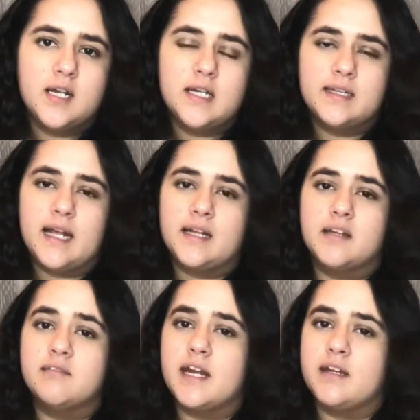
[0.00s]
that
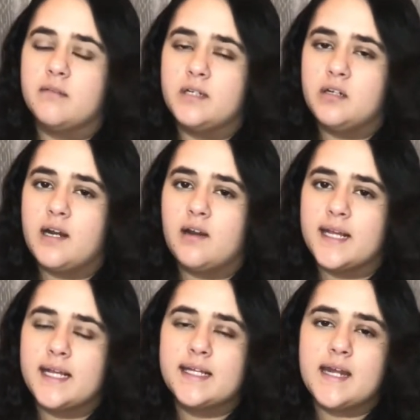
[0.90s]
lived in a few
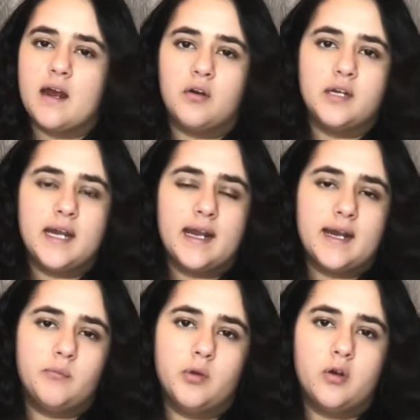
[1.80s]
houses down,
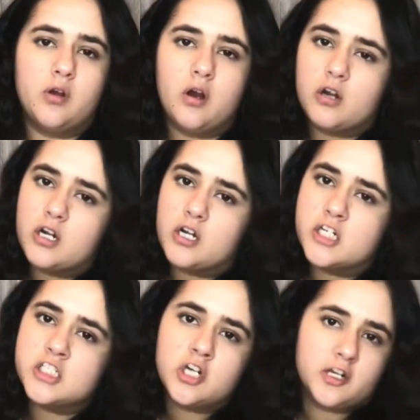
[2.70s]
and we'll call her
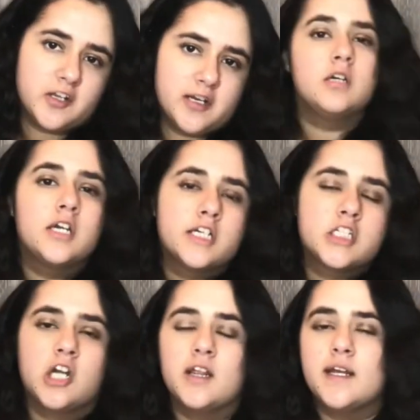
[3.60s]
Charlotte.
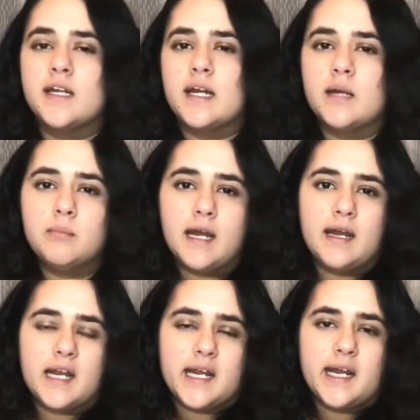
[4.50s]
Charlotte and I
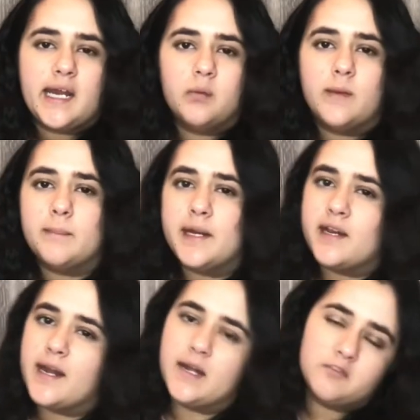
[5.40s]
met and we
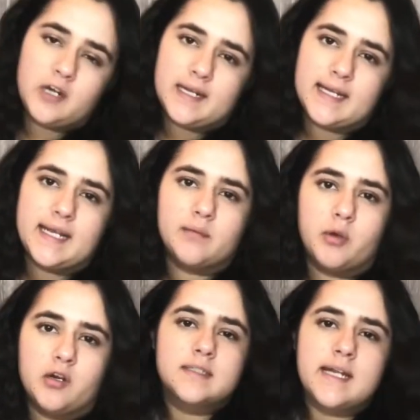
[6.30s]
became friends as
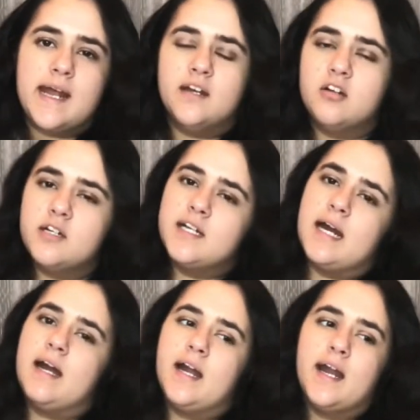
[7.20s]
well. Kendall and
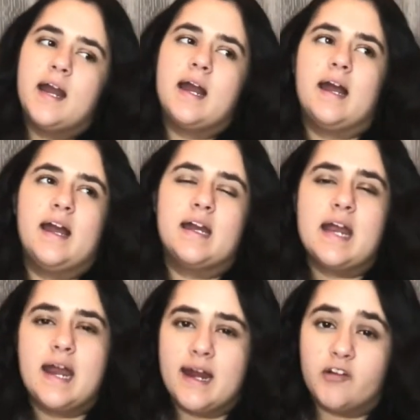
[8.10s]
I had
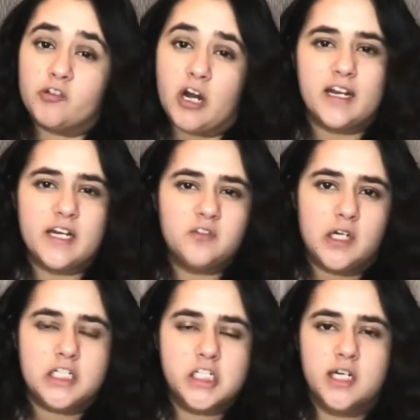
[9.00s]
a rocky
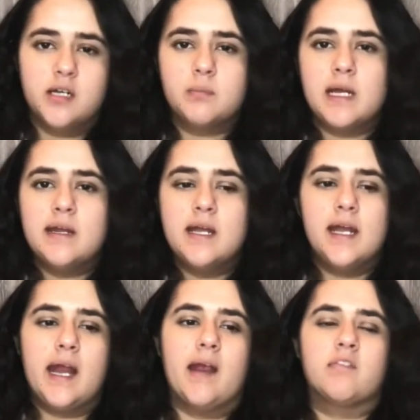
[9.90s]
friendship.
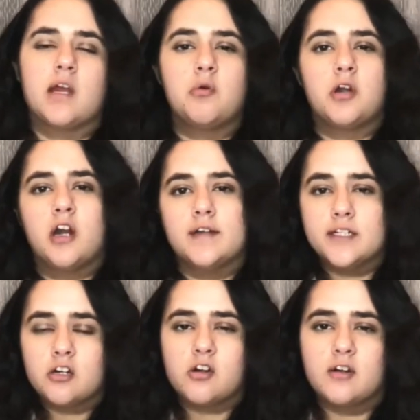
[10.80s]
If there were
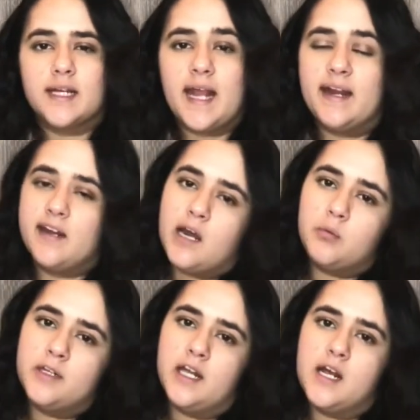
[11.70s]
other girls hanging out
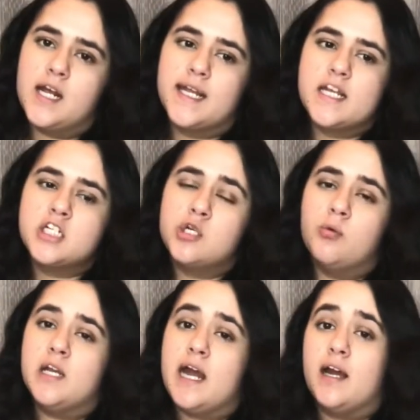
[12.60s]
with us, she
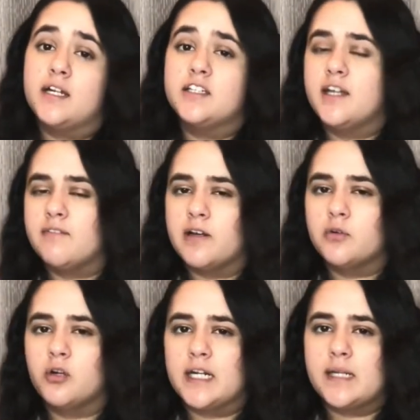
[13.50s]
would act different
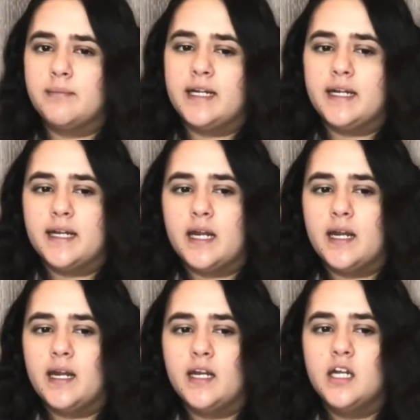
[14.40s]
towards me
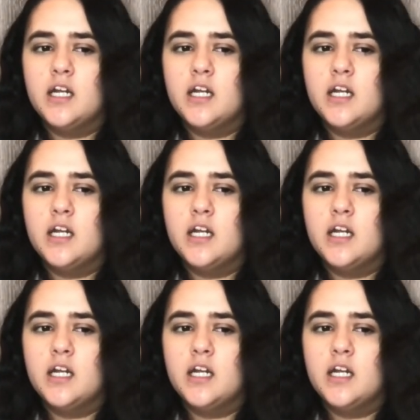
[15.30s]
and